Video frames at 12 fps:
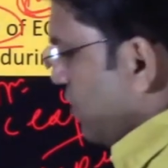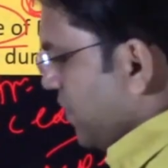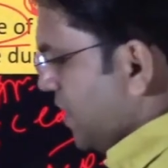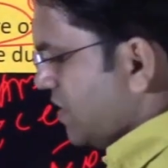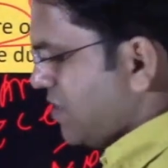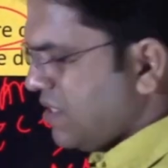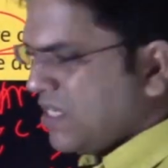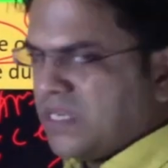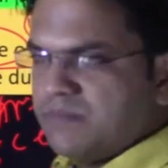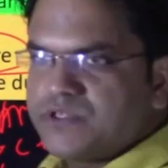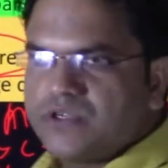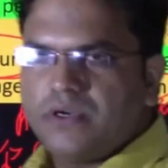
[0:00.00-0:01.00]
of election, I
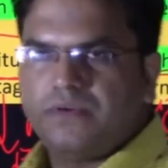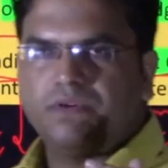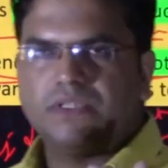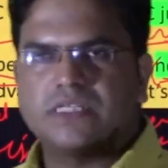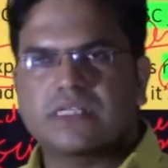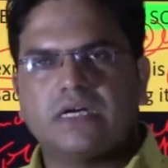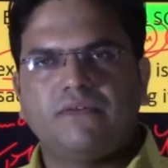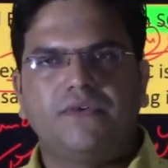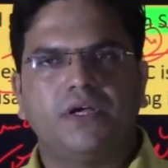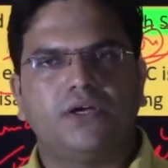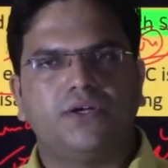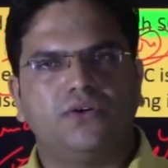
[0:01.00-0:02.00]
am sorry for this
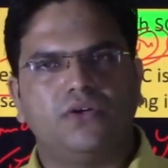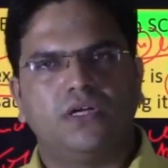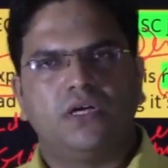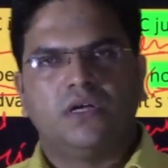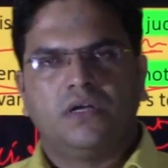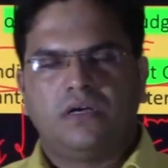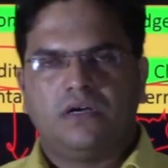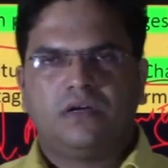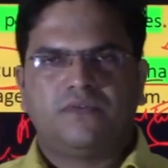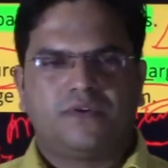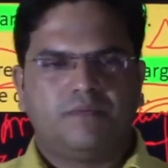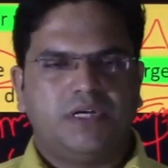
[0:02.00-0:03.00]
coughing and all,
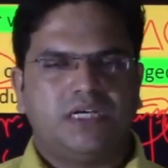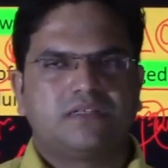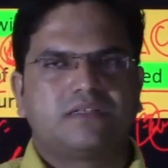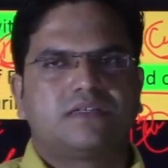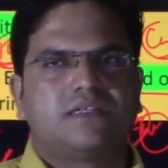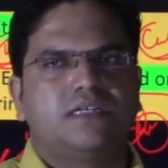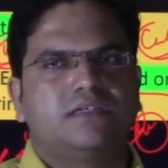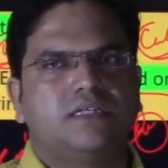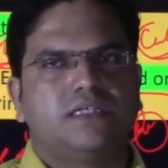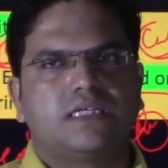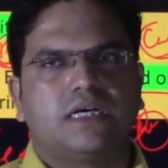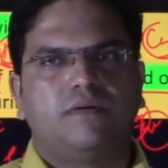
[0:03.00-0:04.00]
uh, from last ten
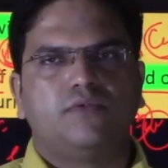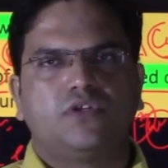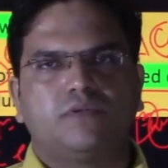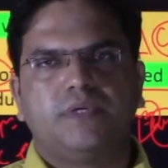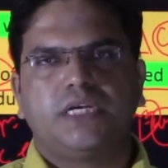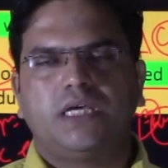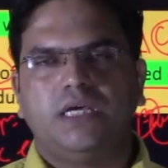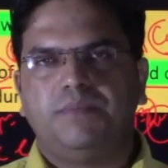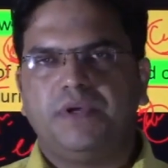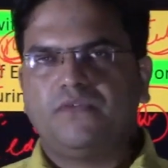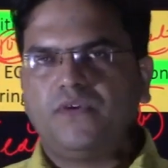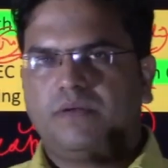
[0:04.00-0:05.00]
days I have not been
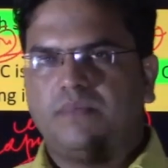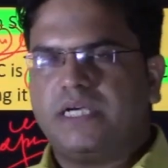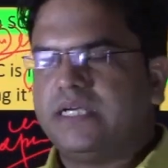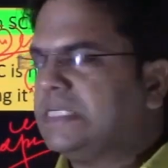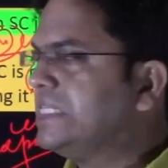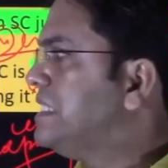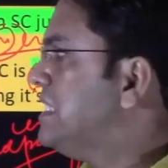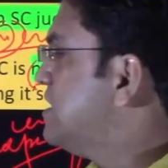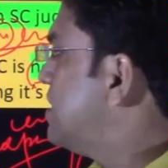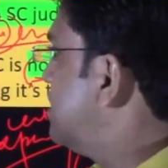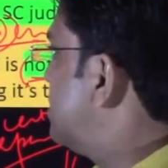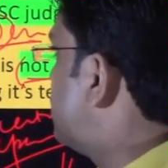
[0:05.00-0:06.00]
keeping well, my energy
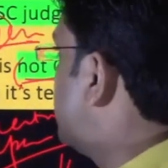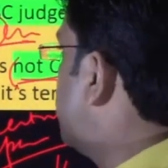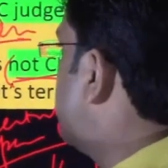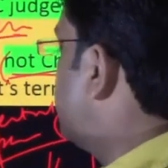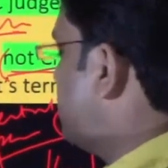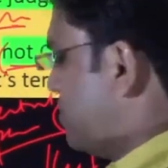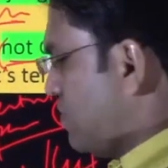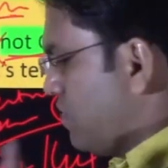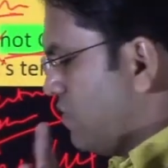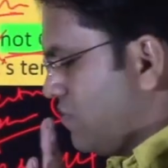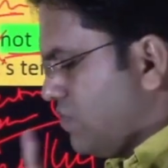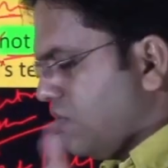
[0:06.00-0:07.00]
is also down,
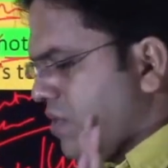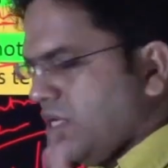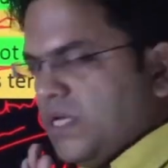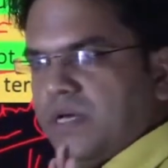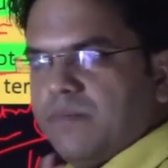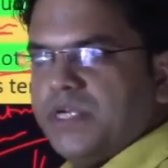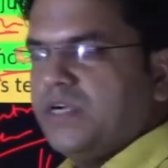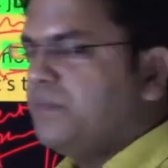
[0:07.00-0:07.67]
so sorry, my